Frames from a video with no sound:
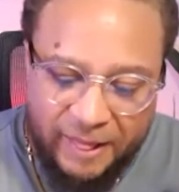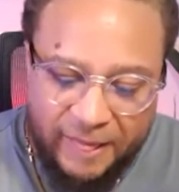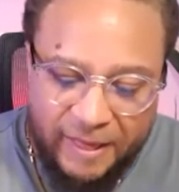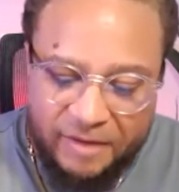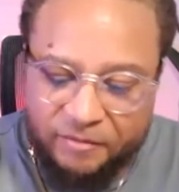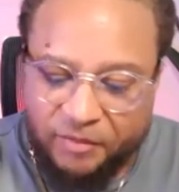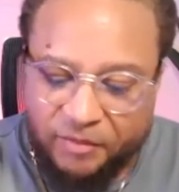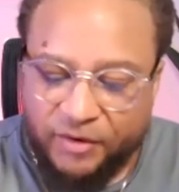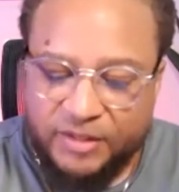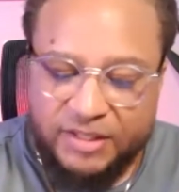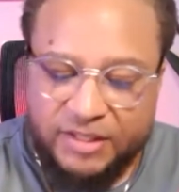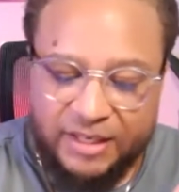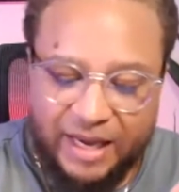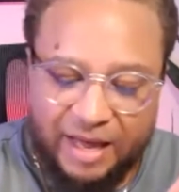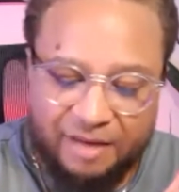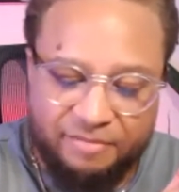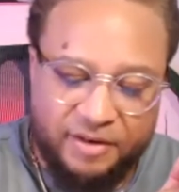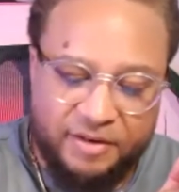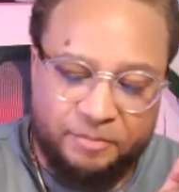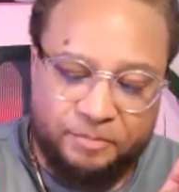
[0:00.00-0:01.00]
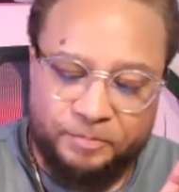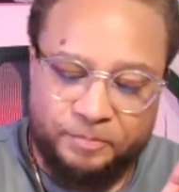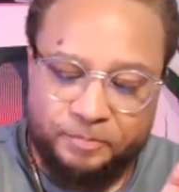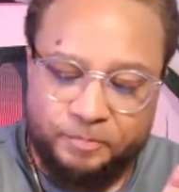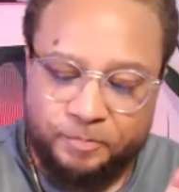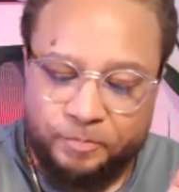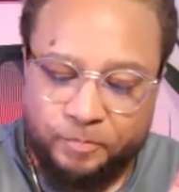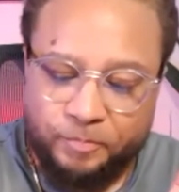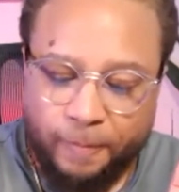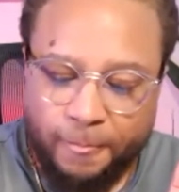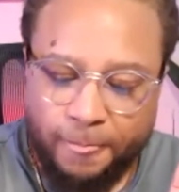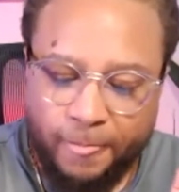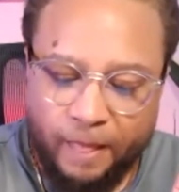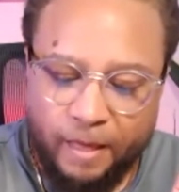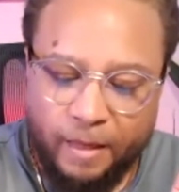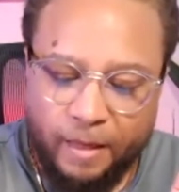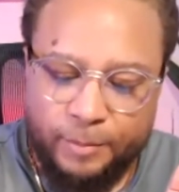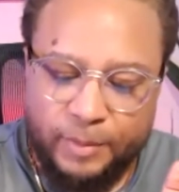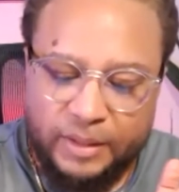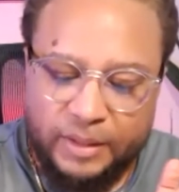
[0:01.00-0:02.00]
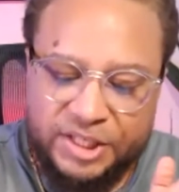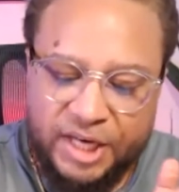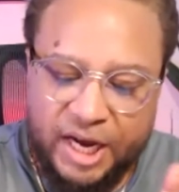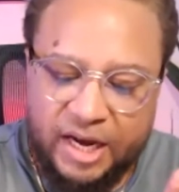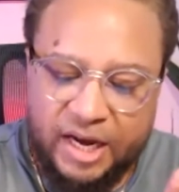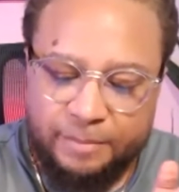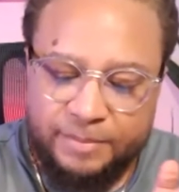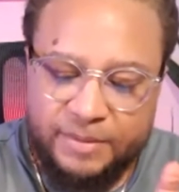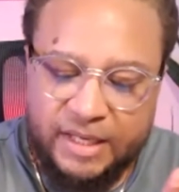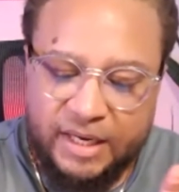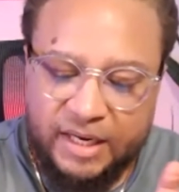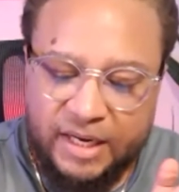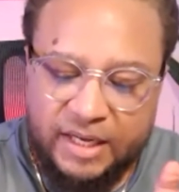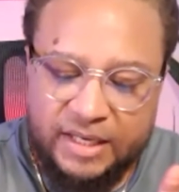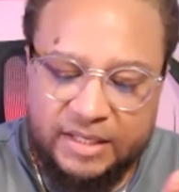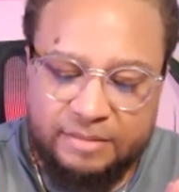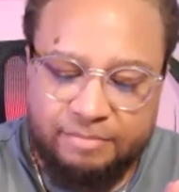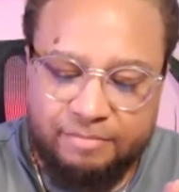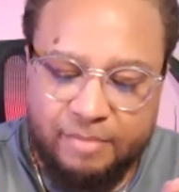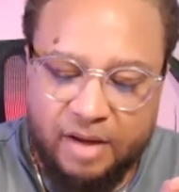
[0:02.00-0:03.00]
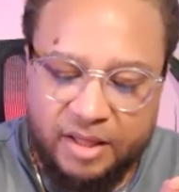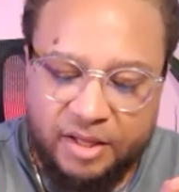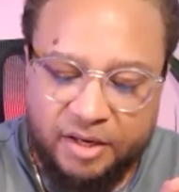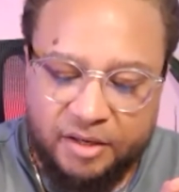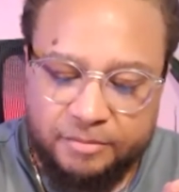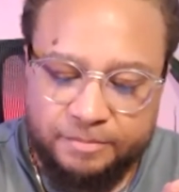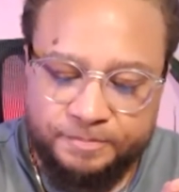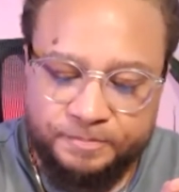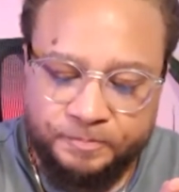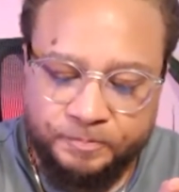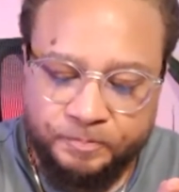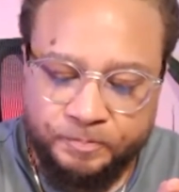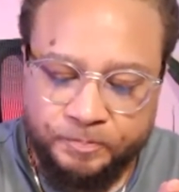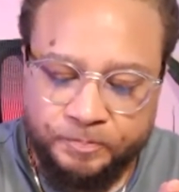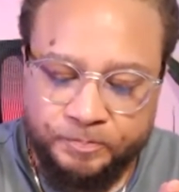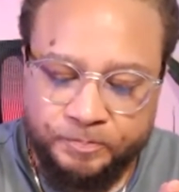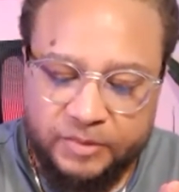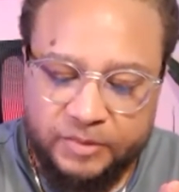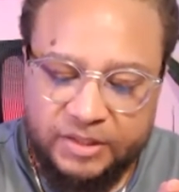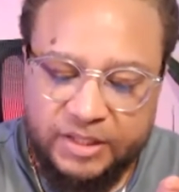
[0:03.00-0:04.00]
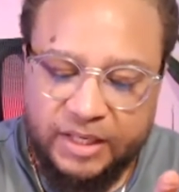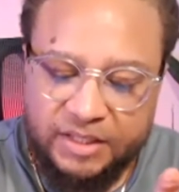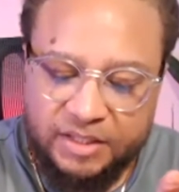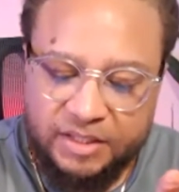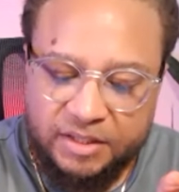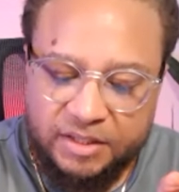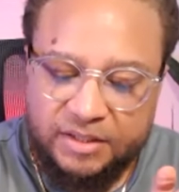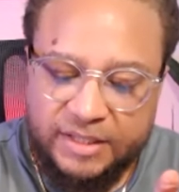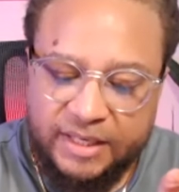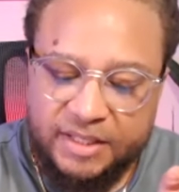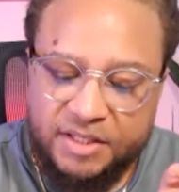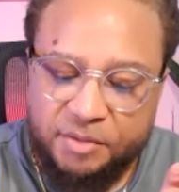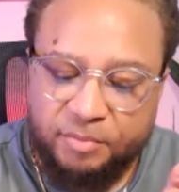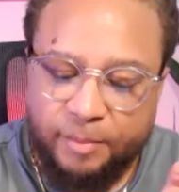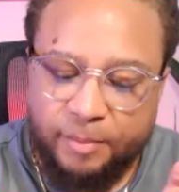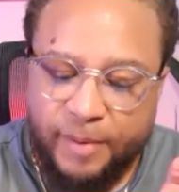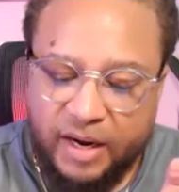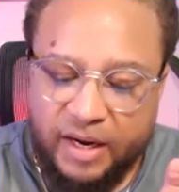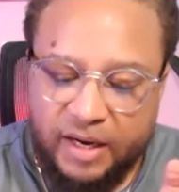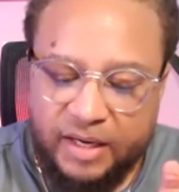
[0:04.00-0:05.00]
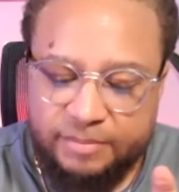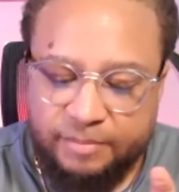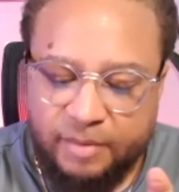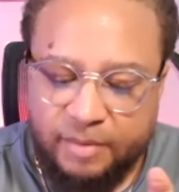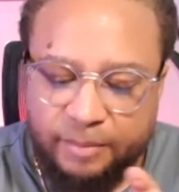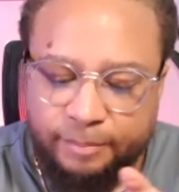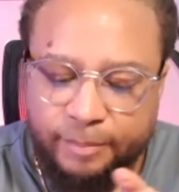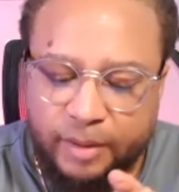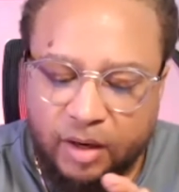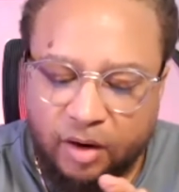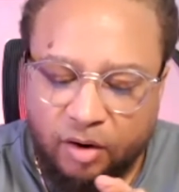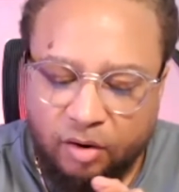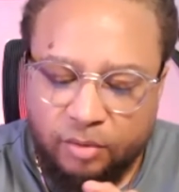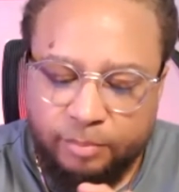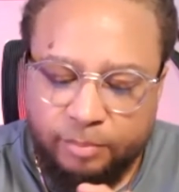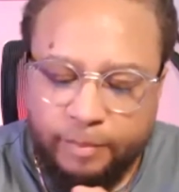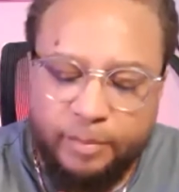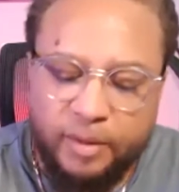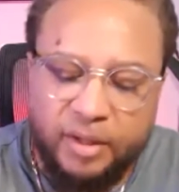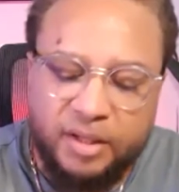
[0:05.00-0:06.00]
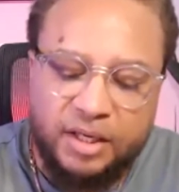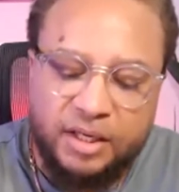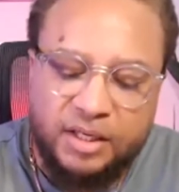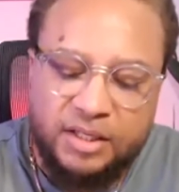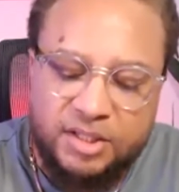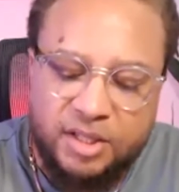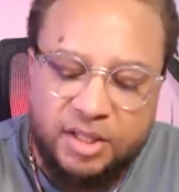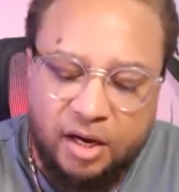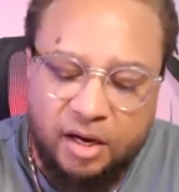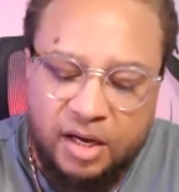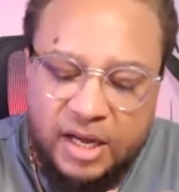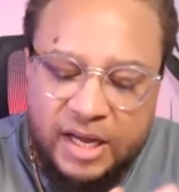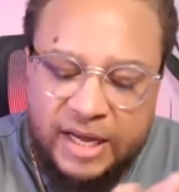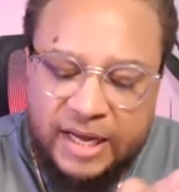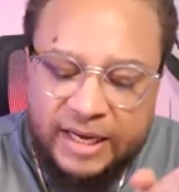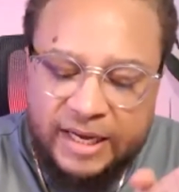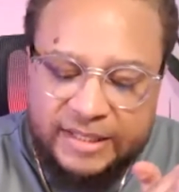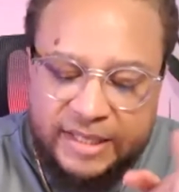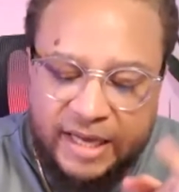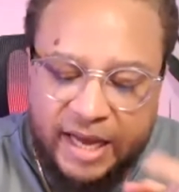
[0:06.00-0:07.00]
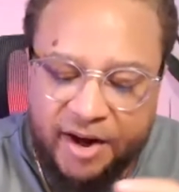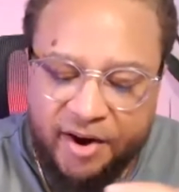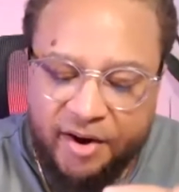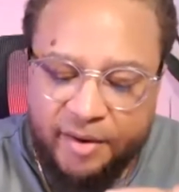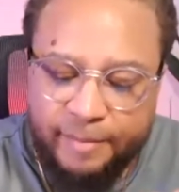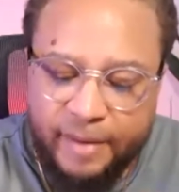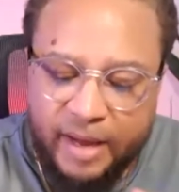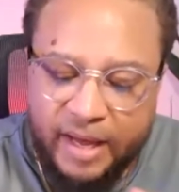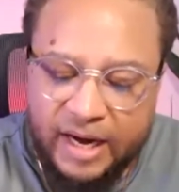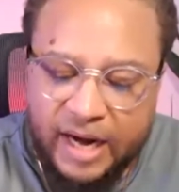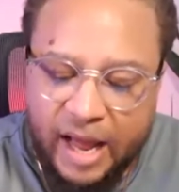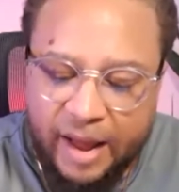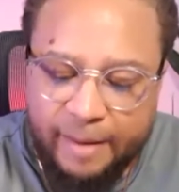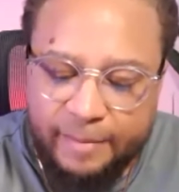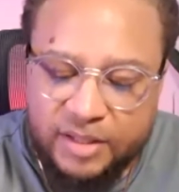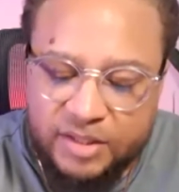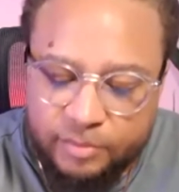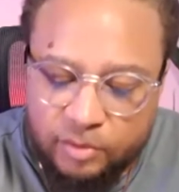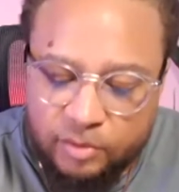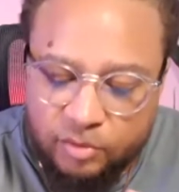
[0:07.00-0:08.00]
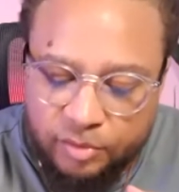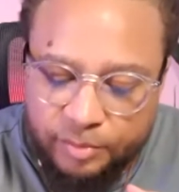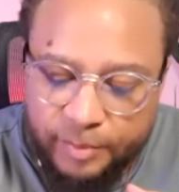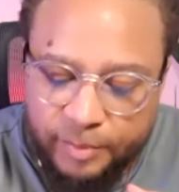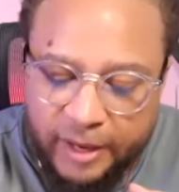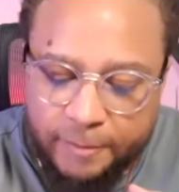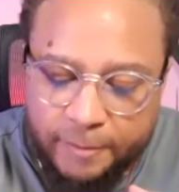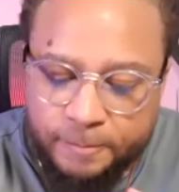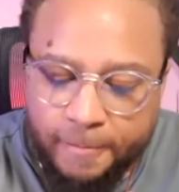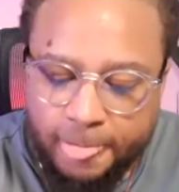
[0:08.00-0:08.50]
verse eleven, but Jacob said to his mother, he said to, said to Rebekah, his mother, behold, my brother Esau is a hairy man and I am a smooth man.